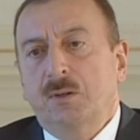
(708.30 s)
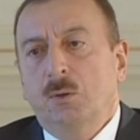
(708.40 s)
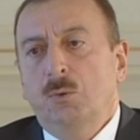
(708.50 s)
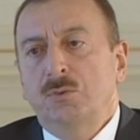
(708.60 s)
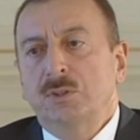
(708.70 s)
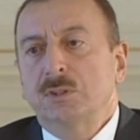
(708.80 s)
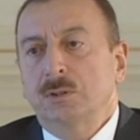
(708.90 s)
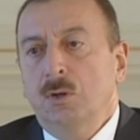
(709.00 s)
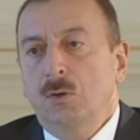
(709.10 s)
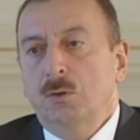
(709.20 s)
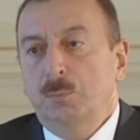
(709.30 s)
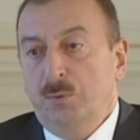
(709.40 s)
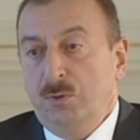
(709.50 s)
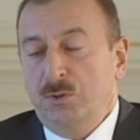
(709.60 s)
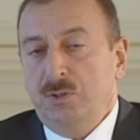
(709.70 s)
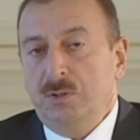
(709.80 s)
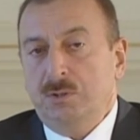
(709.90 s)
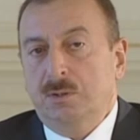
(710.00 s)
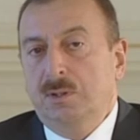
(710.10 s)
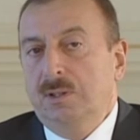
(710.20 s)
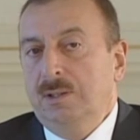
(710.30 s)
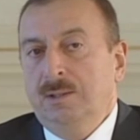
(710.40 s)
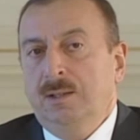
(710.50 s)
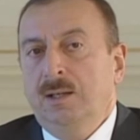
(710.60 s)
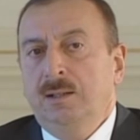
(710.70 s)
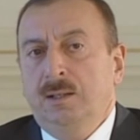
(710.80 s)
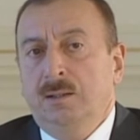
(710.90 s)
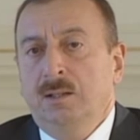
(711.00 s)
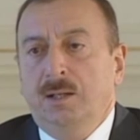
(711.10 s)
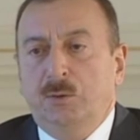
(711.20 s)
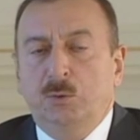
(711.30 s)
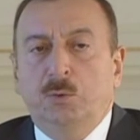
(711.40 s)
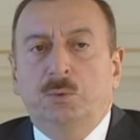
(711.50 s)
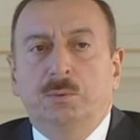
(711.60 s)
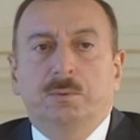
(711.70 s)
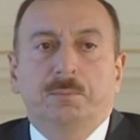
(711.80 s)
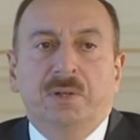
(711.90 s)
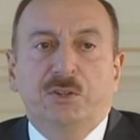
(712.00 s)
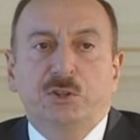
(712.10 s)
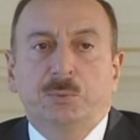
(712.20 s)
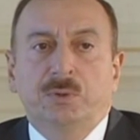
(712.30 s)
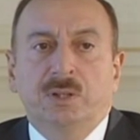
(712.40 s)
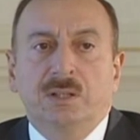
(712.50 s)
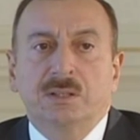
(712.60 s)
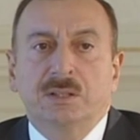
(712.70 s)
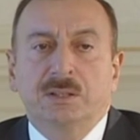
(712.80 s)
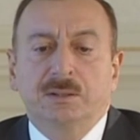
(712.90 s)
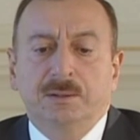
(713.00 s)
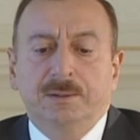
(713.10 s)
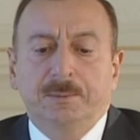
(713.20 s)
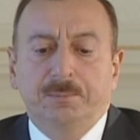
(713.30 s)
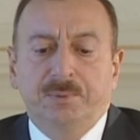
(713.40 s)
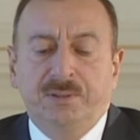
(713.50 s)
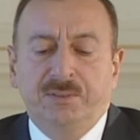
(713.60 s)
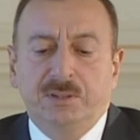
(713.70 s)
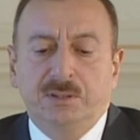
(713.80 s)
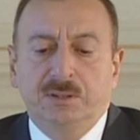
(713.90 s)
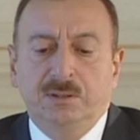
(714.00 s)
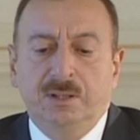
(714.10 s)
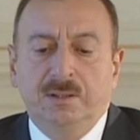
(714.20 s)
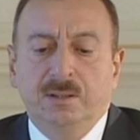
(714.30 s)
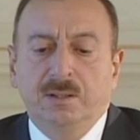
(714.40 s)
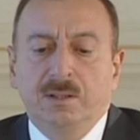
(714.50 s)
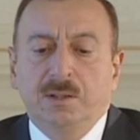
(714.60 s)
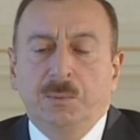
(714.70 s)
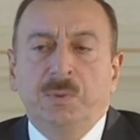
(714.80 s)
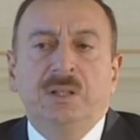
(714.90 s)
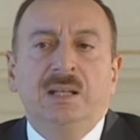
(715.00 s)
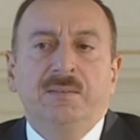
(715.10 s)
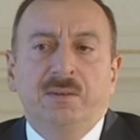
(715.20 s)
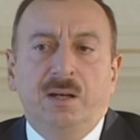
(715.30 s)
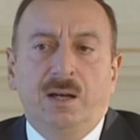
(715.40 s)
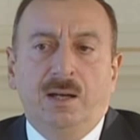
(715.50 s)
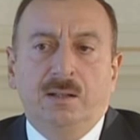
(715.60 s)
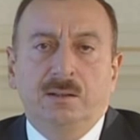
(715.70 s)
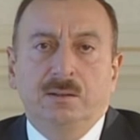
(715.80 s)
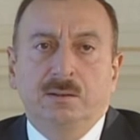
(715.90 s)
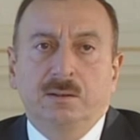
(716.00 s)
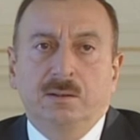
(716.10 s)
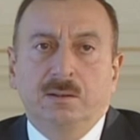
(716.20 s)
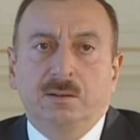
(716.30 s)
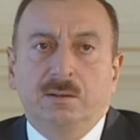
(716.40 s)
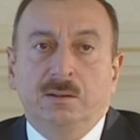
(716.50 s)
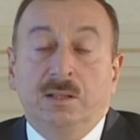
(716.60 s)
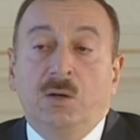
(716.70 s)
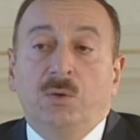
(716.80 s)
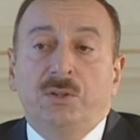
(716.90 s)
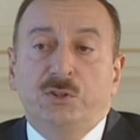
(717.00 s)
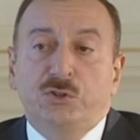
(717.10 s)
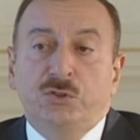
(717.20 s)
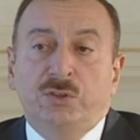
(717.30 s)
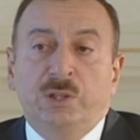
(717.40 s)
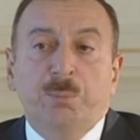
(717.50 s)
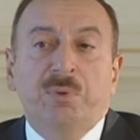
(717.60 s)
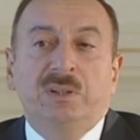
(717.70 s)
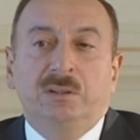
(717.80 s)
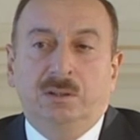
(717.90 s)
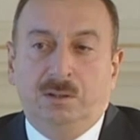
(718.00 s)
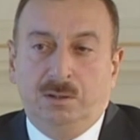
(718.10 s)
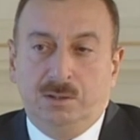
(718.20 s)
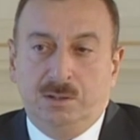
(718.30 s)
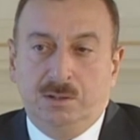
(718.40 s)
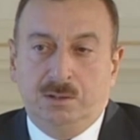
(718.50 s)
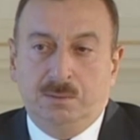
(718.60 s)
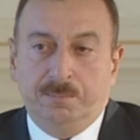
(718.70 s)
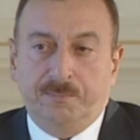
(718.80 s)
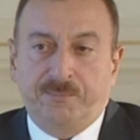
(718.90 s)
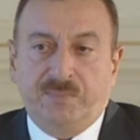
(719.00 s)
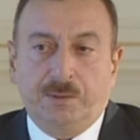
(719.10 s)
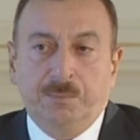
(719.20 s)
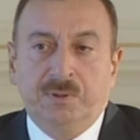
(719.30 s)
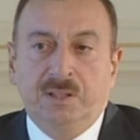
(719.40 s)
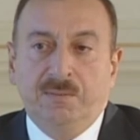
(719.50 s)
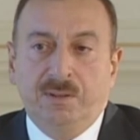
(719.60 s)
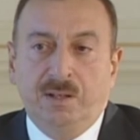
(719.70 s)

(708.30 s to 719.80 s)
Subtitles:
of this long process. And again, I'd like to mention what I said previously, that we never had in our history a political system. We never